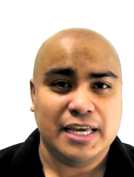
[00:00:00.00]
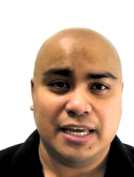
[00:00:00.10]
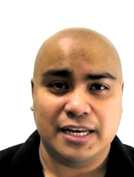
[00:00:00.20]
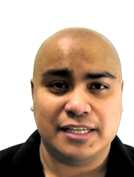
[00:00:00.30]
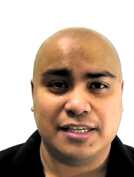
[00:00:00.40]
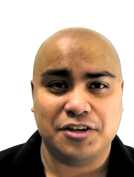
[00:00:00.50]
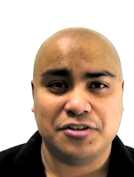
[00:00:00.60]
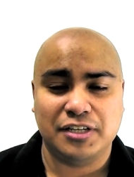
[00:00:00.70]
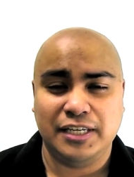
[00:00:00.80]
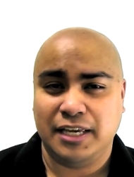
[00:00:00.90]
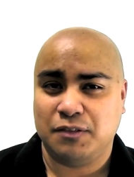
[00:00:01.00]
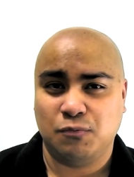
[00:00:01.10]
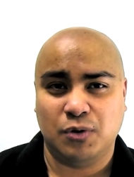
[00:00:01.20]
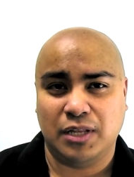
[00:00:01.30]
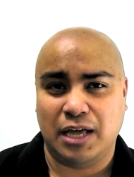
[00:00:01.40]
and essentially it
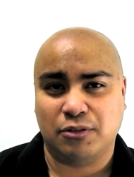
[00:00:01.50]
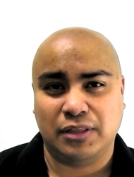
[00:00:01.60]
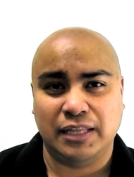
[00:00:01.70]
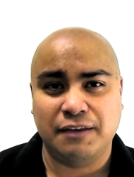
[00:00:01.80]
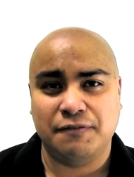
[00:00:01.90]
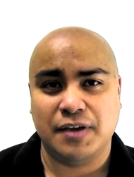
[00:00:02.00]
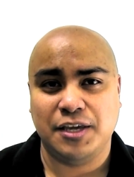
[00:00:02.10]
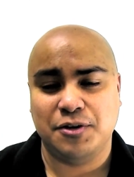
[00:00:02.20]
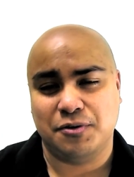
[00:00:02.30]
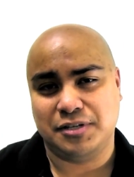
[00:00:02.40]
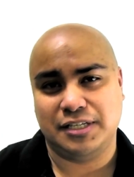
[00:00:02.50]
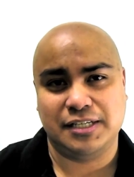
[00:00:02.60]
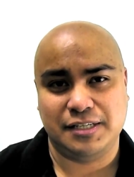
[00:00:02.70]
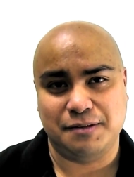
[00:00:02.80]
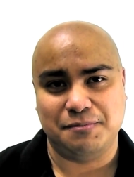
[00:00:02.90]
will outlive your
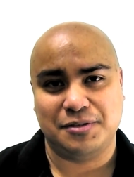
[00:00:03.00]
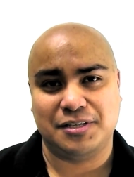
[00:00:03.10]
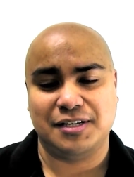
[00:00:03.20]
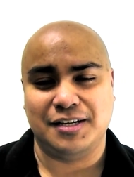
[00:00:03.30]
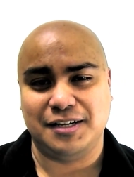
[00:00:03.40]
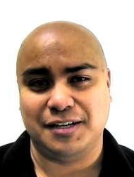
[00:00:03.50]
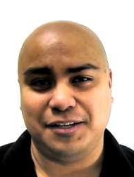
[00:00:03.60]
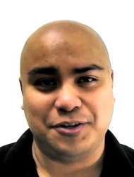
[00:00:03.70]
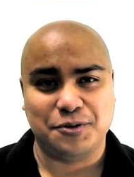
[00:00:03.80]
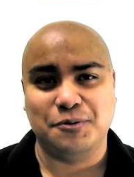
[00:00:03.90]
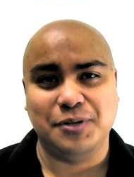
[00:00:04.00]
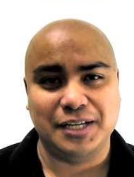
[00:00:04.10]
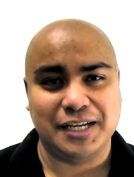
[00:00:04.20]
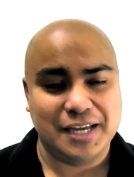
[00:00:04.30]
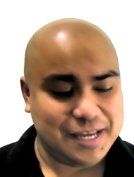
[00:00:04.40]
systems, uh, your
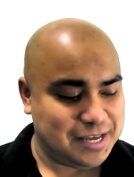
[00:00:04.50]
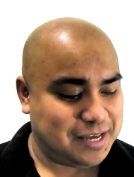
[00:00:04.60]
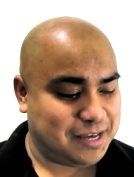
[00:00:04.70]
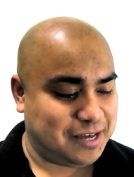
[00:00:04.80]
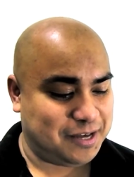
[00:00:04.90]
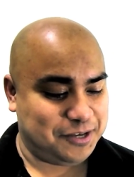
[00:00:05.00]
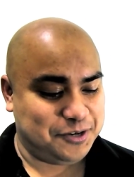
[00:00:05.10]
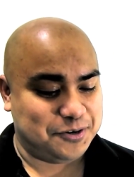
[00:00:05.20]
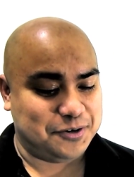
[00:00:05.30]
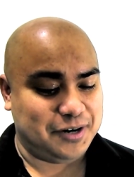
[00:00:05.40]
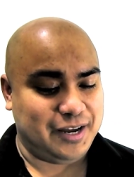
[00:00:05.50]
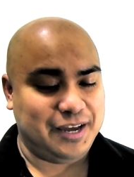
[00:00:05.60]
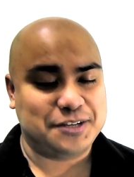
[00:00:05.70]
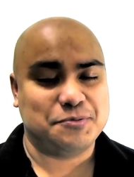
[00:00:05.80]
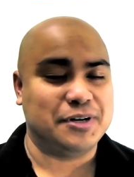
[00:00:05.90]
cooling, uh, your
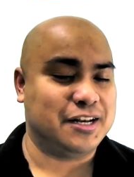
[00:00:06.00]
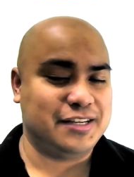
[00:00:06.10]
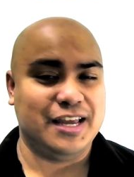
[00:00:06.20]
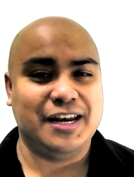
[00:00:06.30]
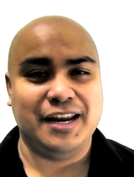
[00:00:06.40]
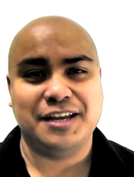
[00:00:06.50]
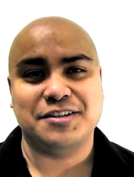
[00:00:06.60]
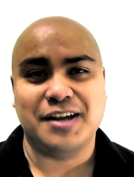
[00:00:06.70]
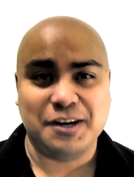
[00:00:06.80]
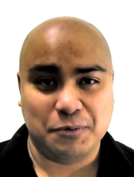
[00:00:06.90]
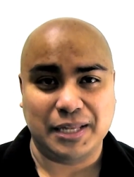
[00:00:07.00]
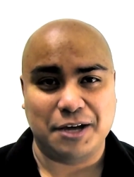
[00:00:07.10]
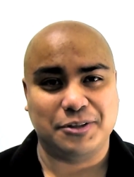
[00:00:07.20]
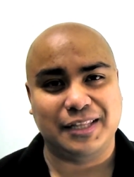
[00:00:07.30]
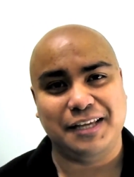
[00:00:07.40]
H110 and H90 will
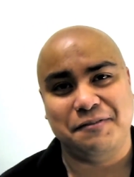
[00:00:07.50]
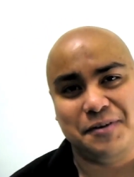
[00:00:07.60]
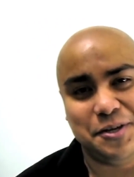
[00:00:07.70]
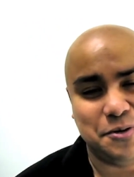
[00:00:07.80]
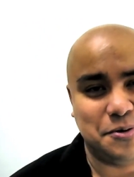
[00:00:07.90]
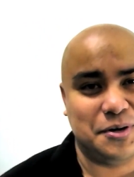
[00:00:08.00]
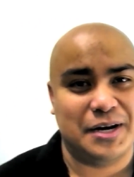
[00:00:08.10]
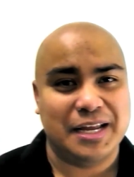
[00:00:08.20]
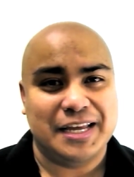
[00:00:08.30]
outlive your